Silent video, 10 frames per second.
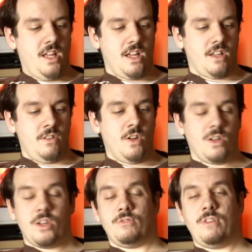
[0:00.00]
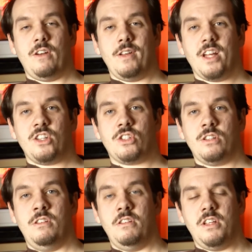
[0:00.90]
Not a lot of
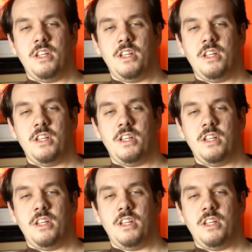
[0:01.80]
variation,